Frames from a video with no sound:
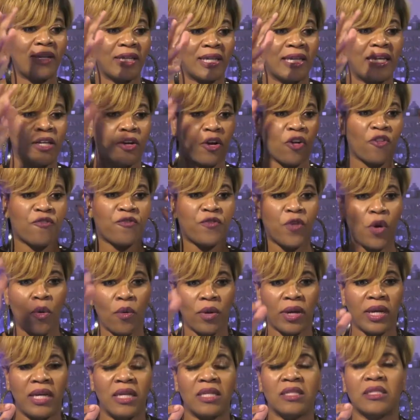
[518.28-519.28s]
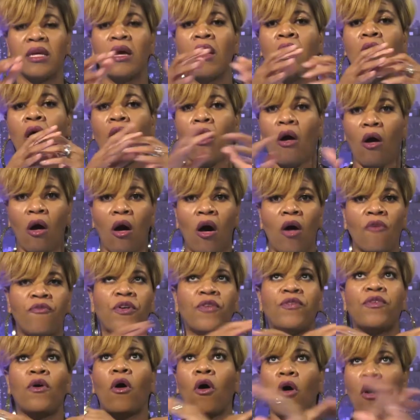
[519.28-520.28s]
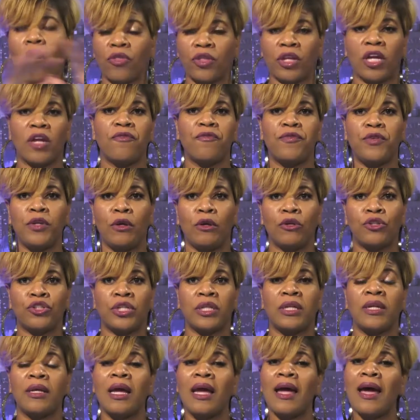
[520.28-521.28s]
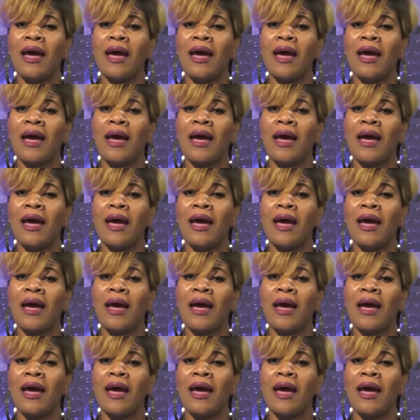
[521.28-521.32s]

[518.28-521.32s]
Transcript: to get her focus off of all the confusion.